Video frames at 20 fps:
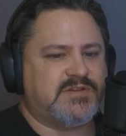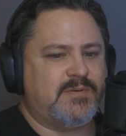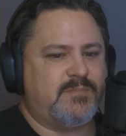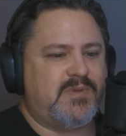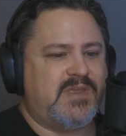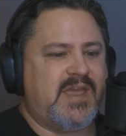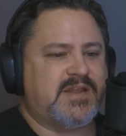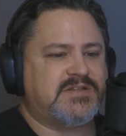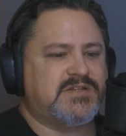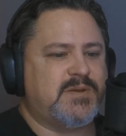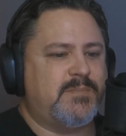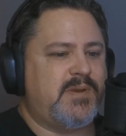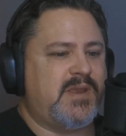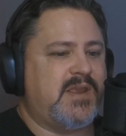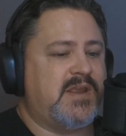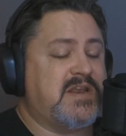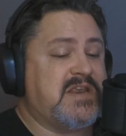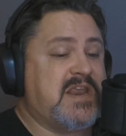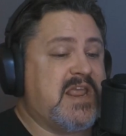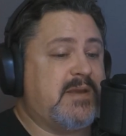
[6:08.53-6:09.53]
some yet to
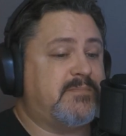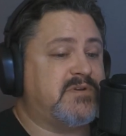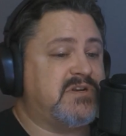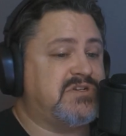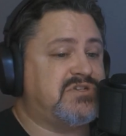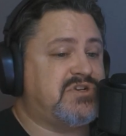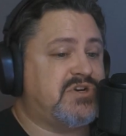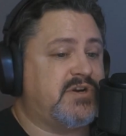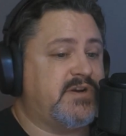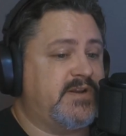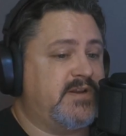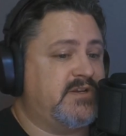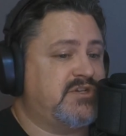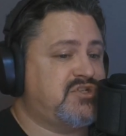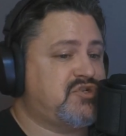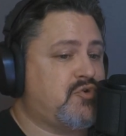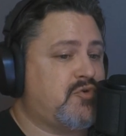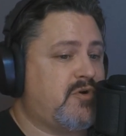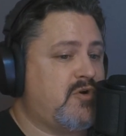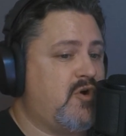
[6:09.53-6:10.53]
be named dirt and
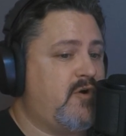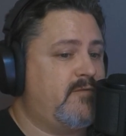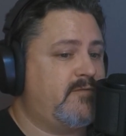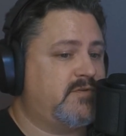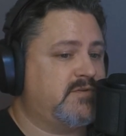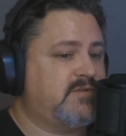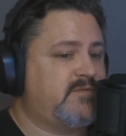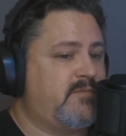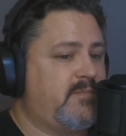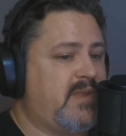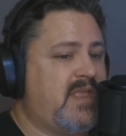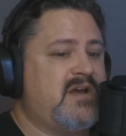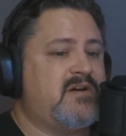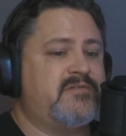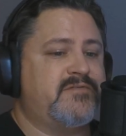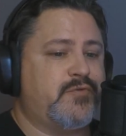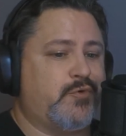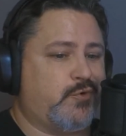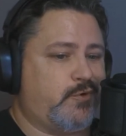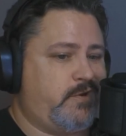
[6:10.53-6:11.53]
short ovals from
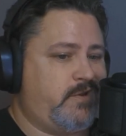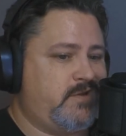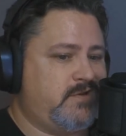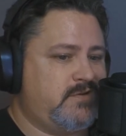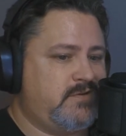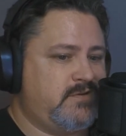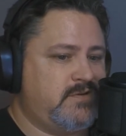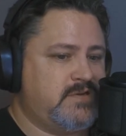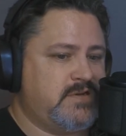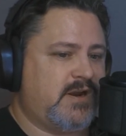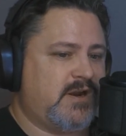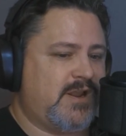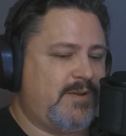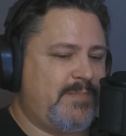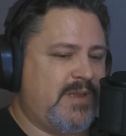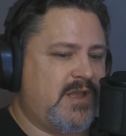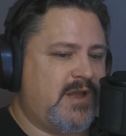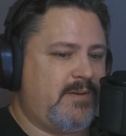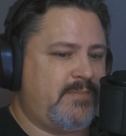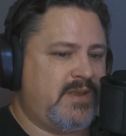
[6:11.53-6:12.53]
California are
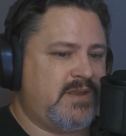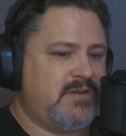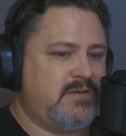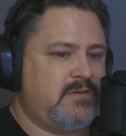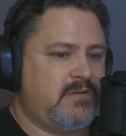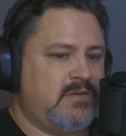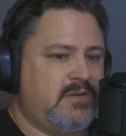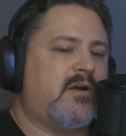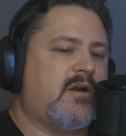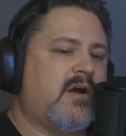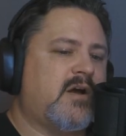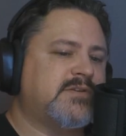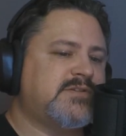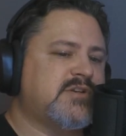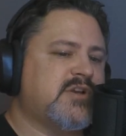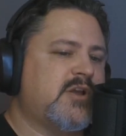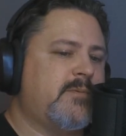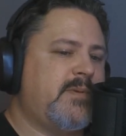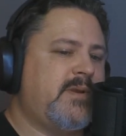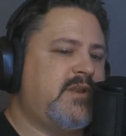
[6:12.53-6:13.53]
going to be coming. They're
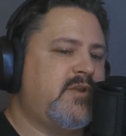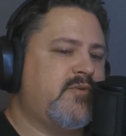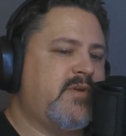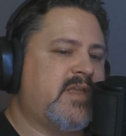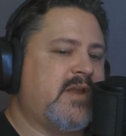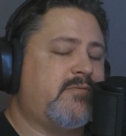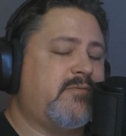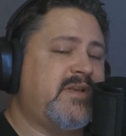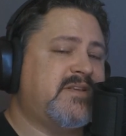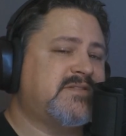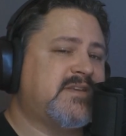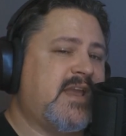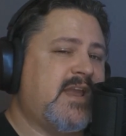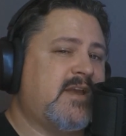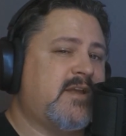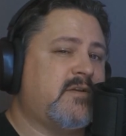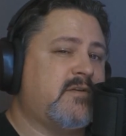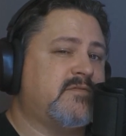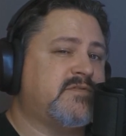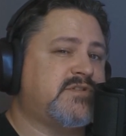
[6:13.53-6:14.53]
also going to be doing a
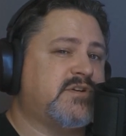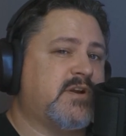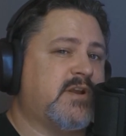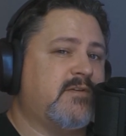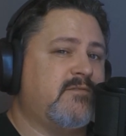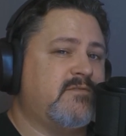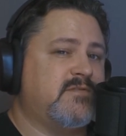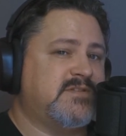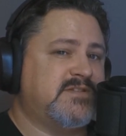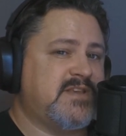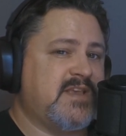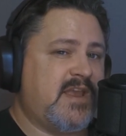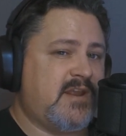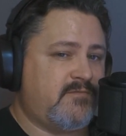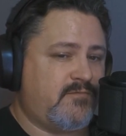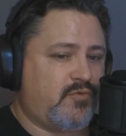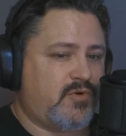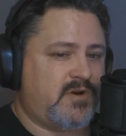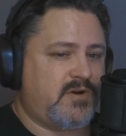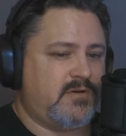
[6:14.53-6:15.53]
rescan of circuit
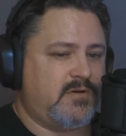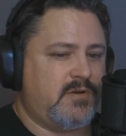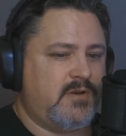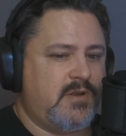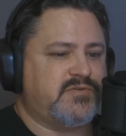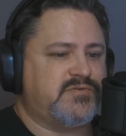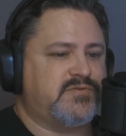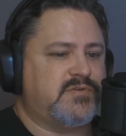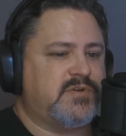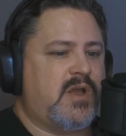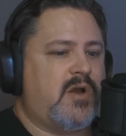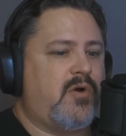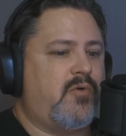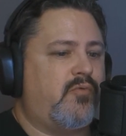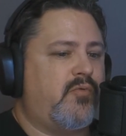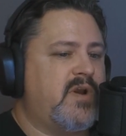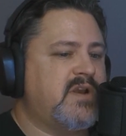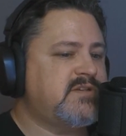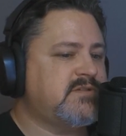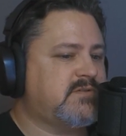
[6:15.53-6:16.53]
Zandvoort, which was
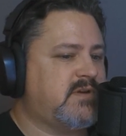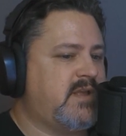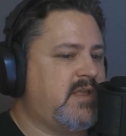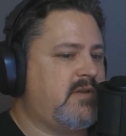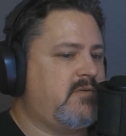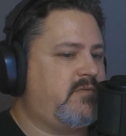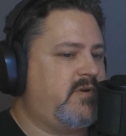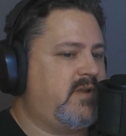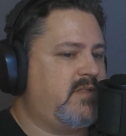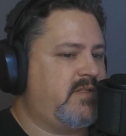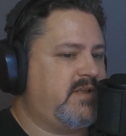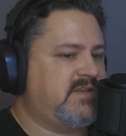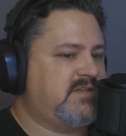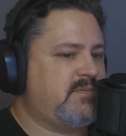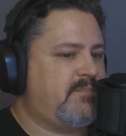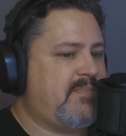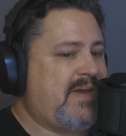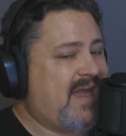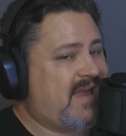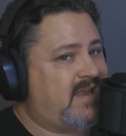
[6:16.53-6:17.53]
originally
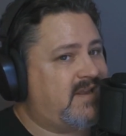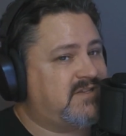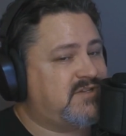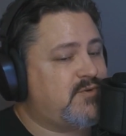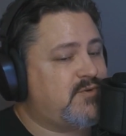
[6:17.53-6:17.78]
released back in